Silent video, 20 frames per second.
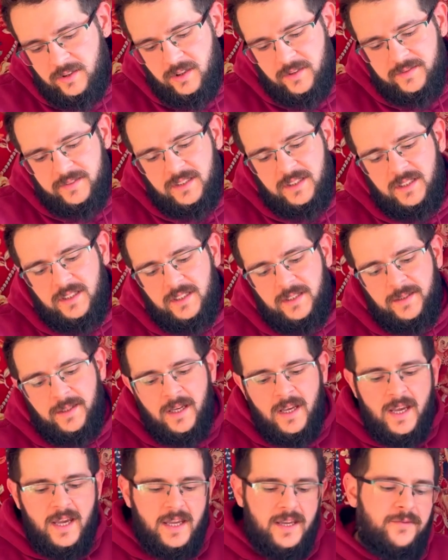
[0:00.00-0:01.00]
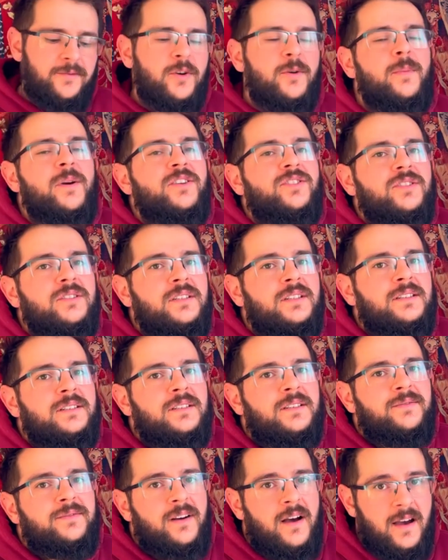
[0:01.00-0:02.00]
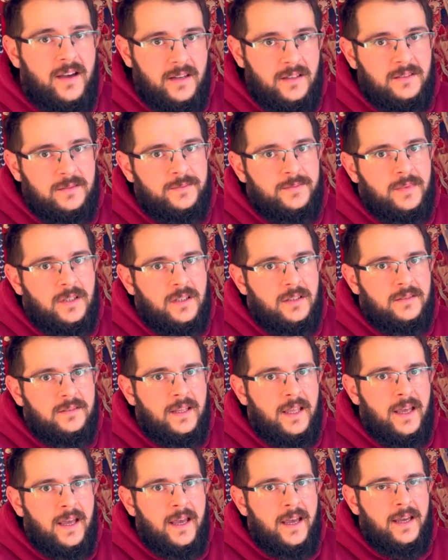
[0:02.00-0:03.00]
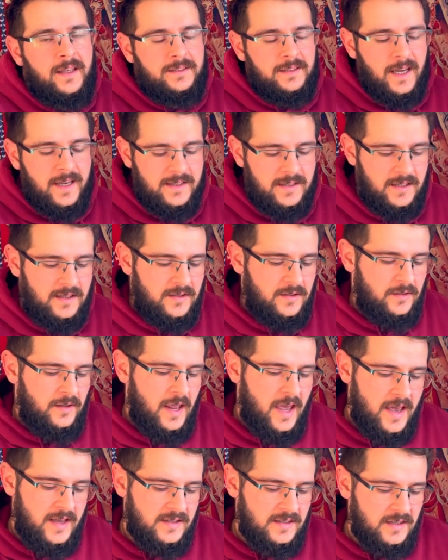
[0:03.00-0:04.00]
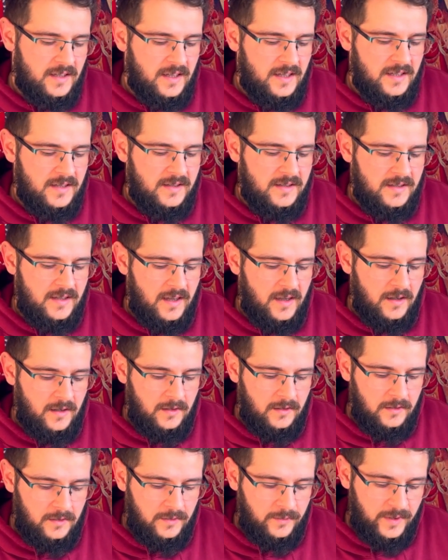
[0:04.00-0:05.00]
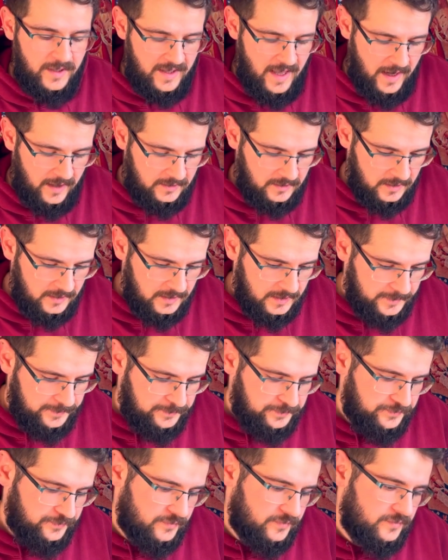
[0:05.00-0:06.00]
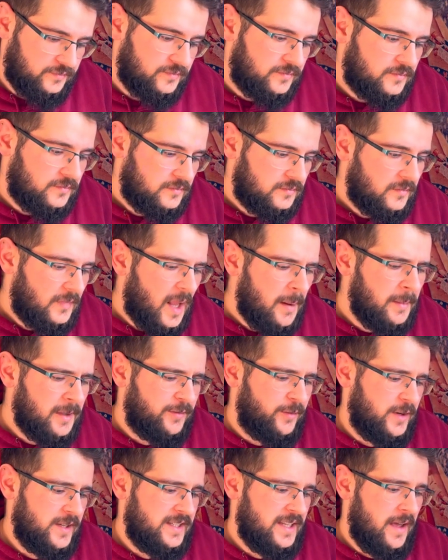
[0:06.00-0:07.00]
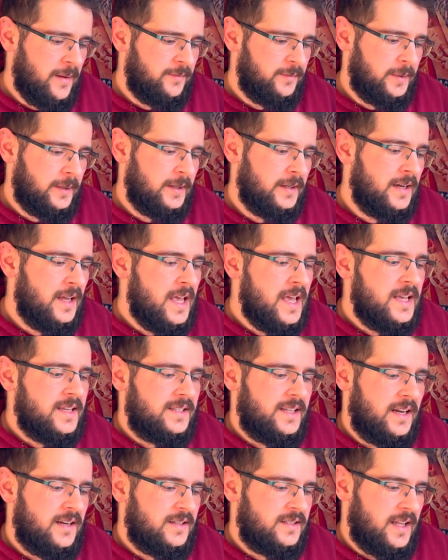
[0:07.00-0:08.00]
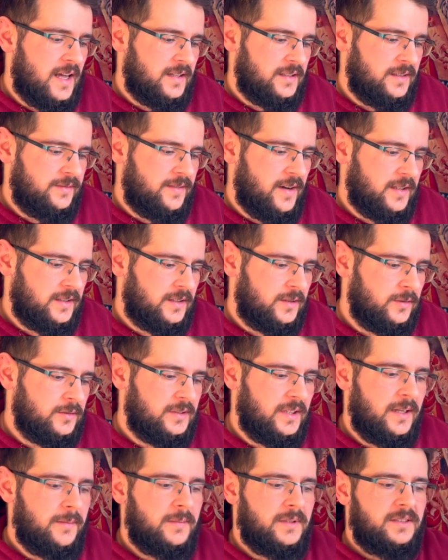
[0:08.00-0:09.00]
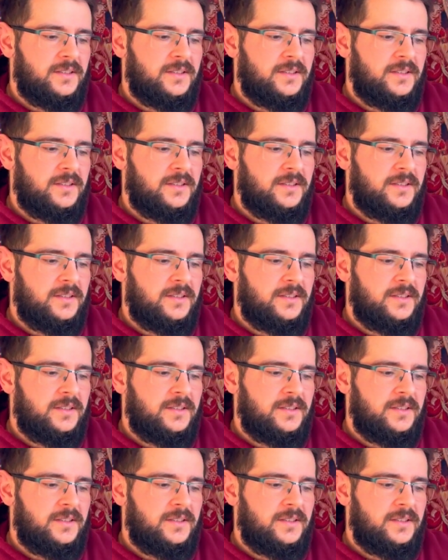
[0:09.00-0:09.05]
of the information in the file that Isaacson has is redacted. But for example, Cellars Artifact Containment